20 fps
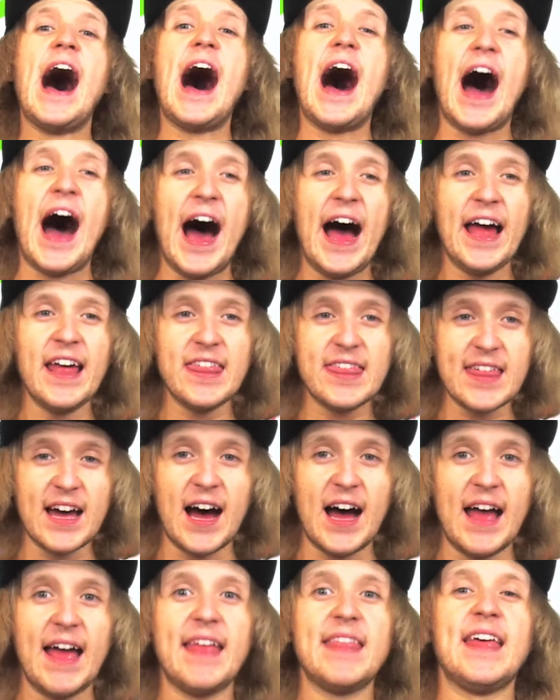I
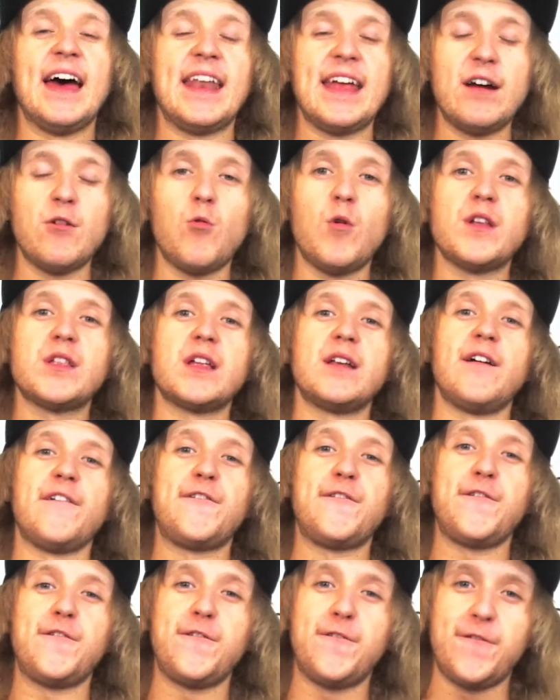thought that it was
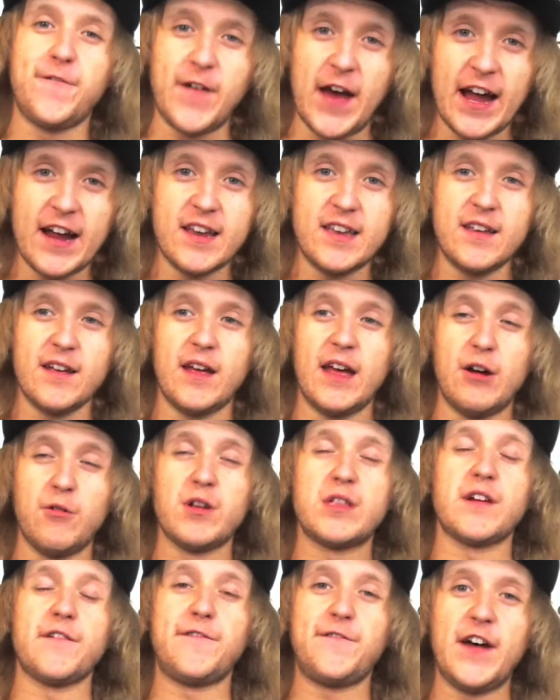
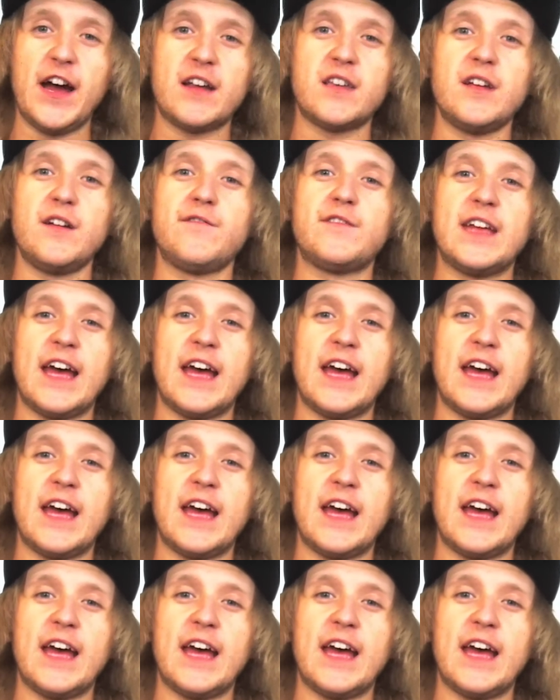effective